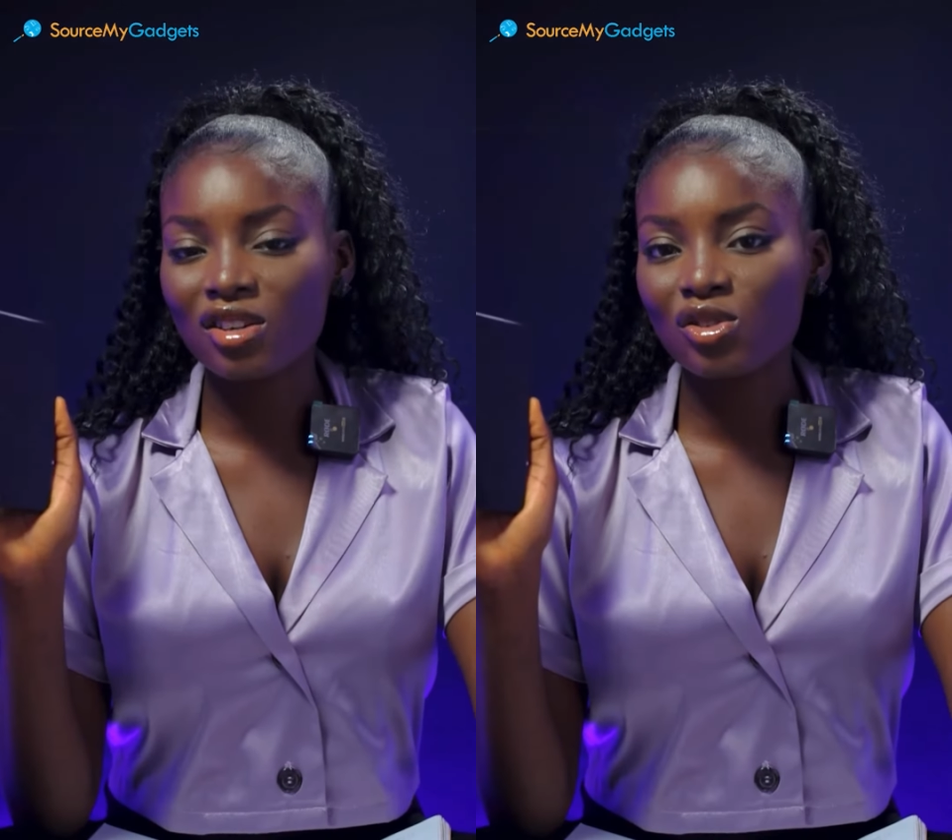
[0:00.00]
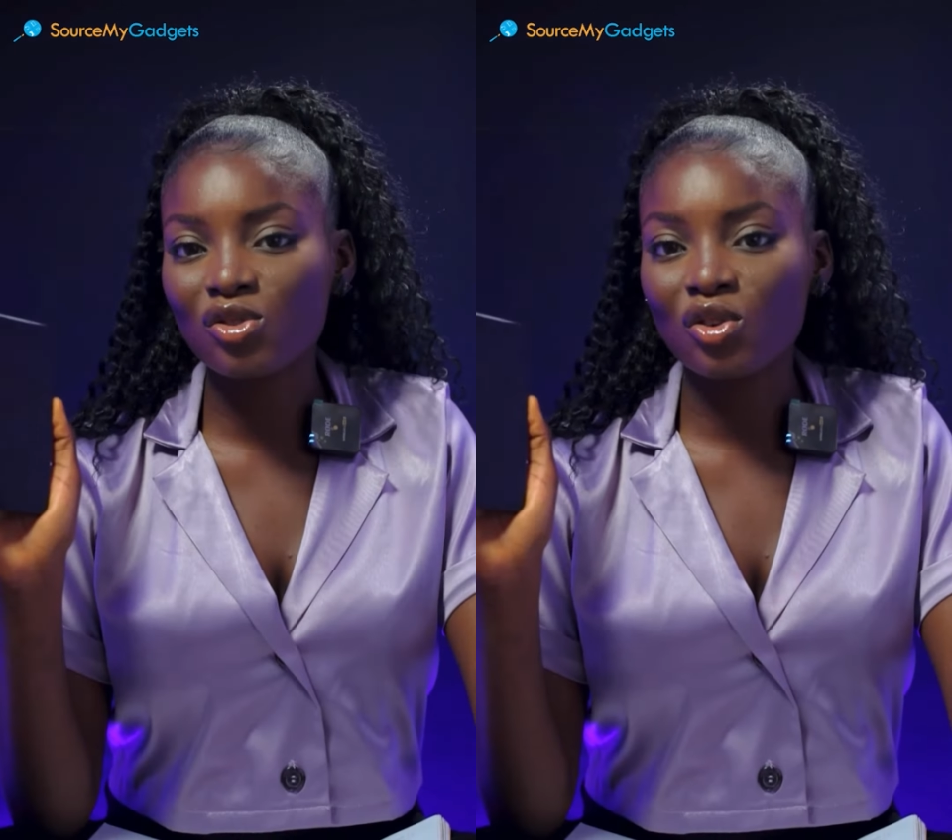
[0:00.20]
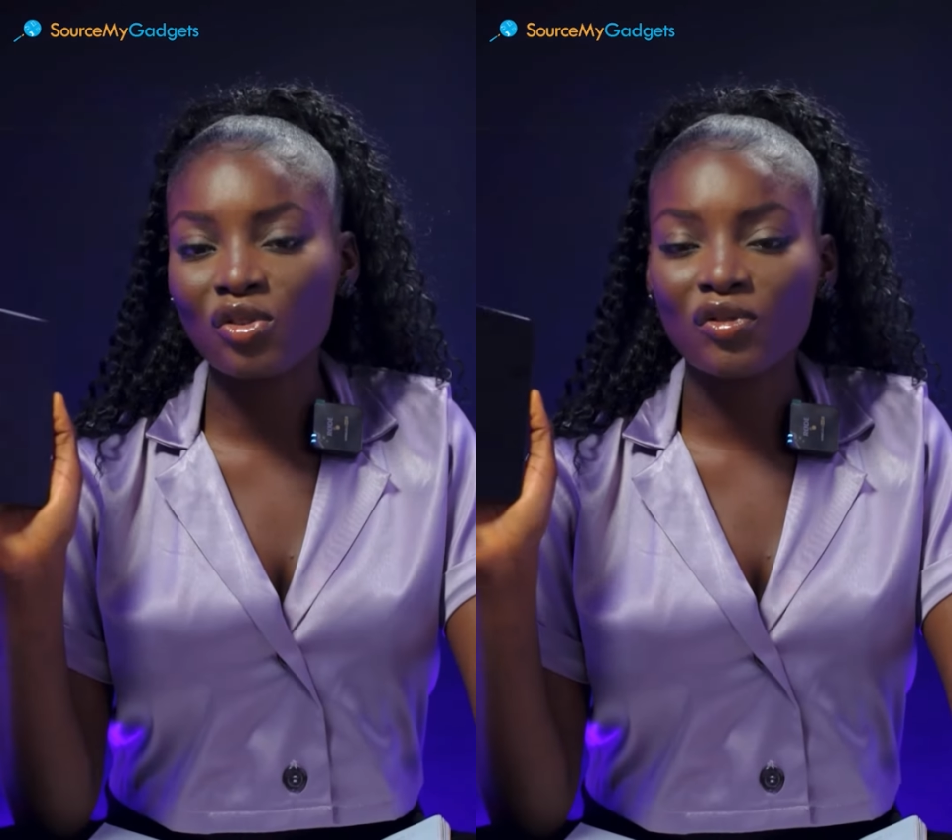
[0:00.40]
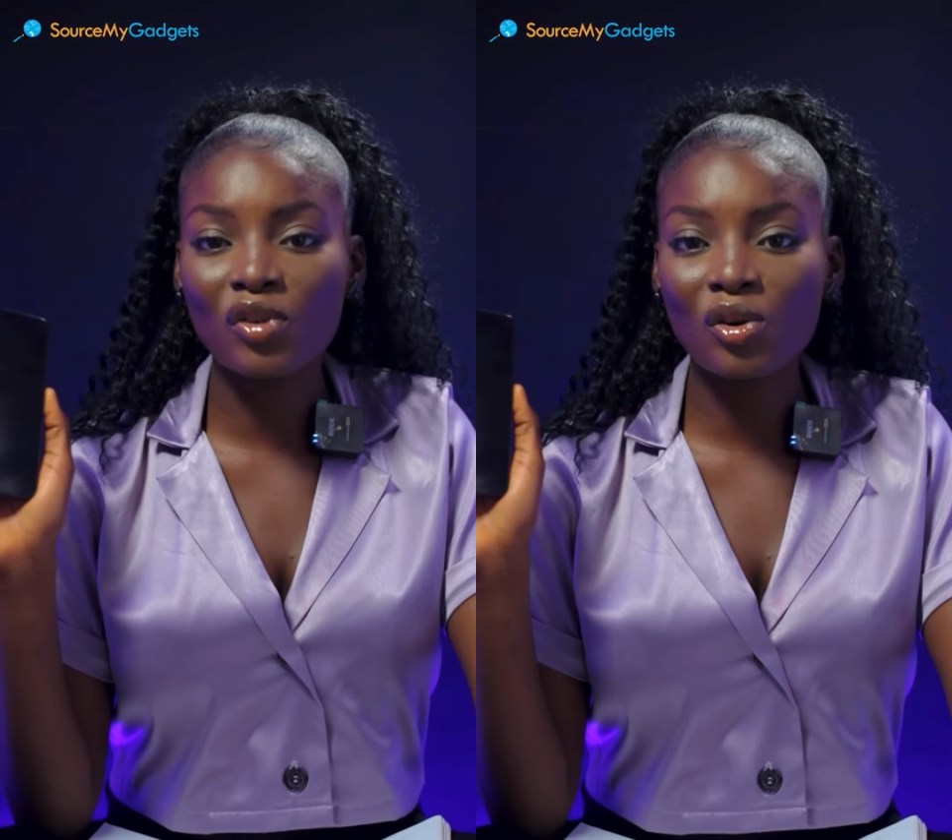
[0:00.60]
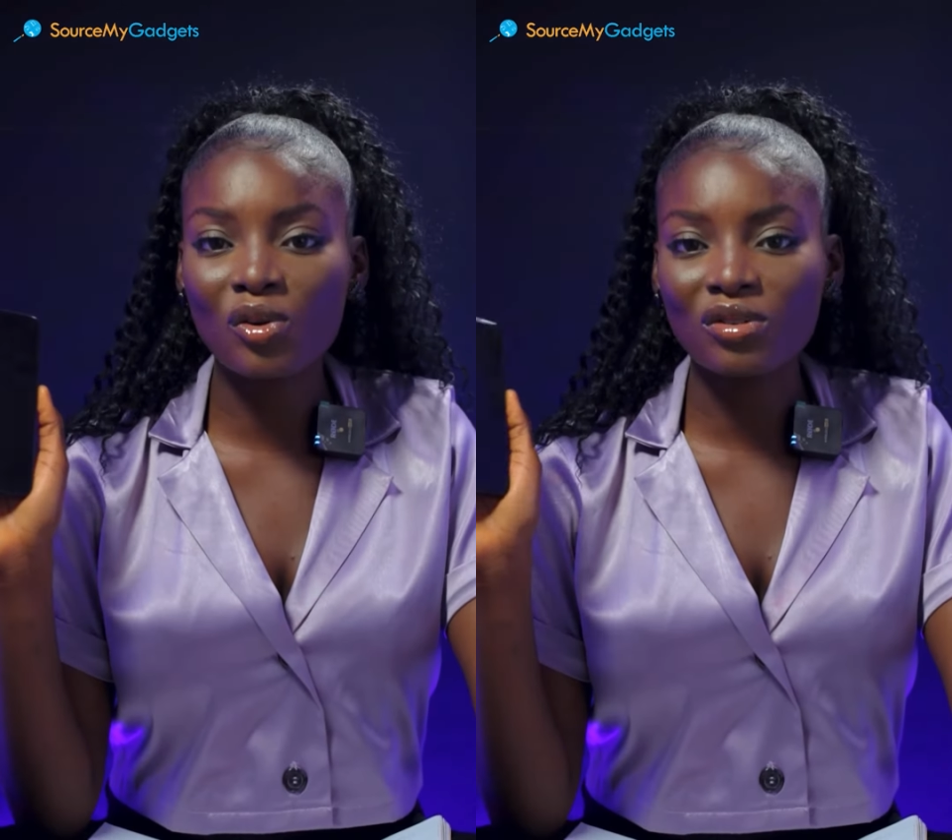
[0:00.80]
into your
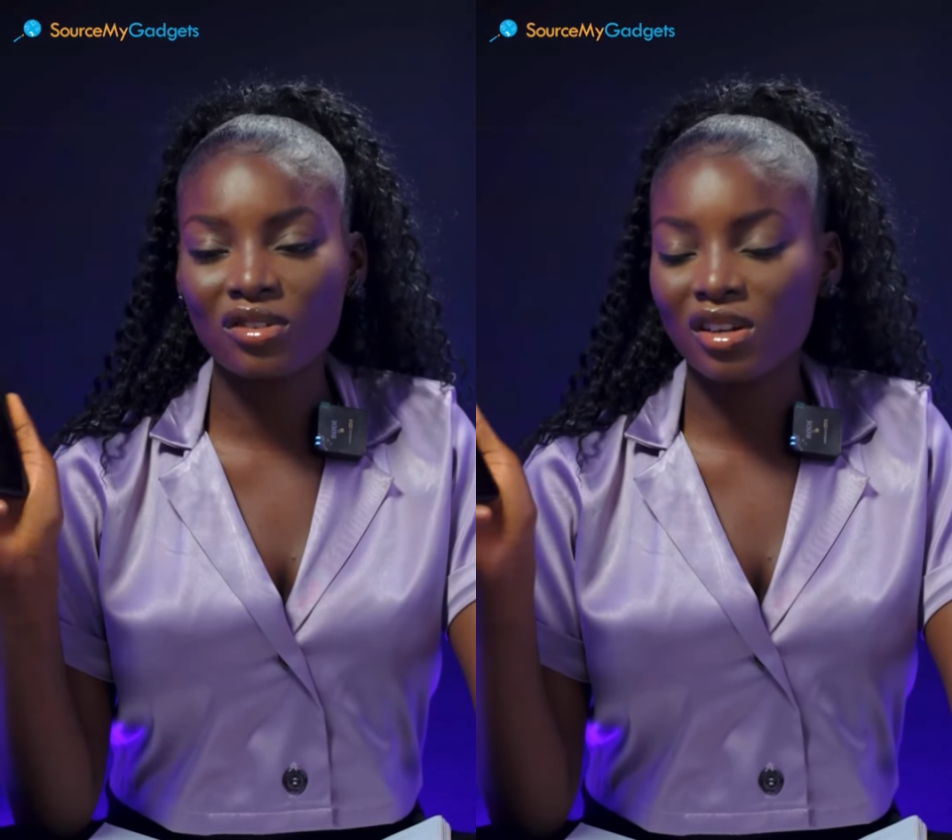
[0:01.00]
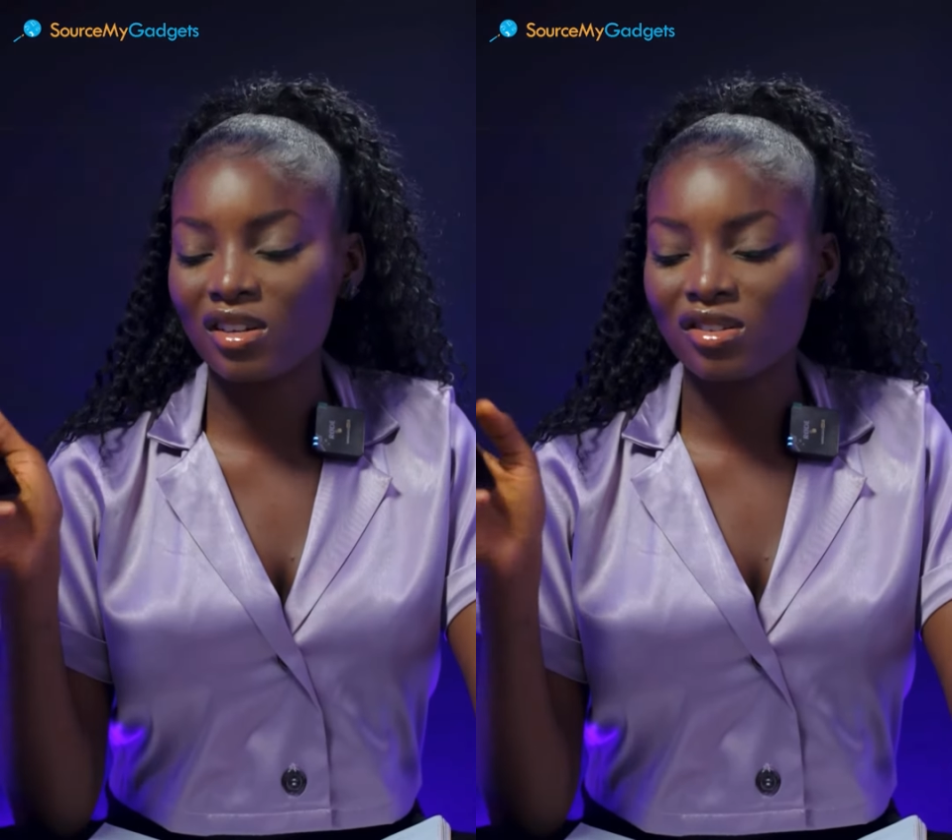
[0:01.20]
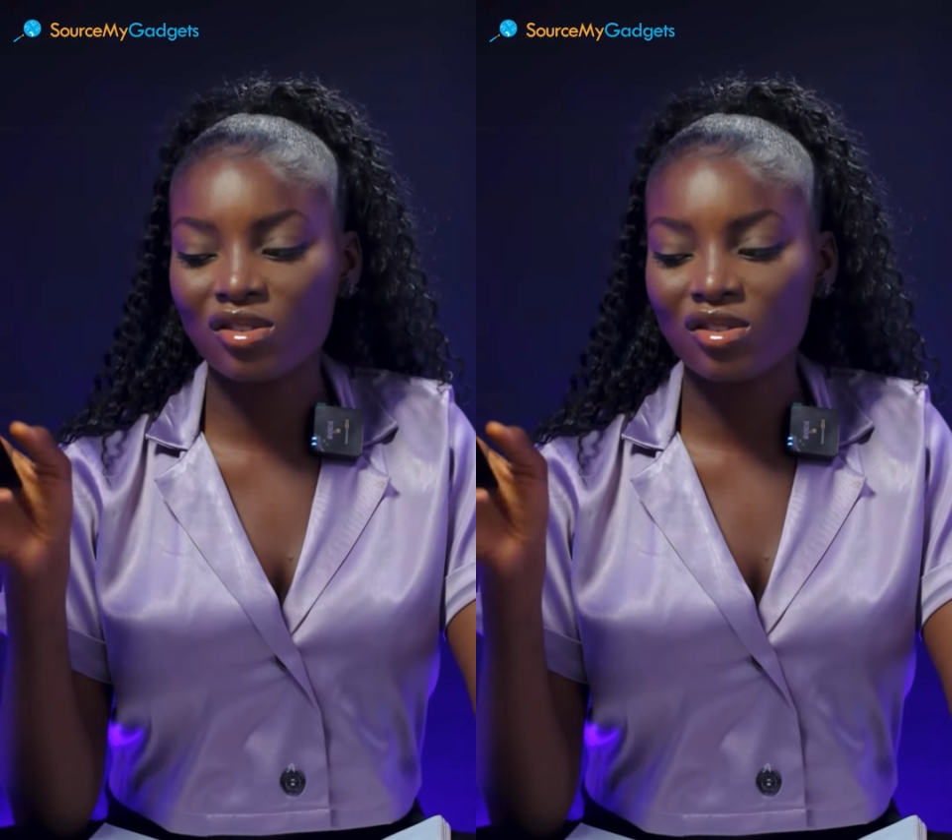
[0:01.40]
phone, you can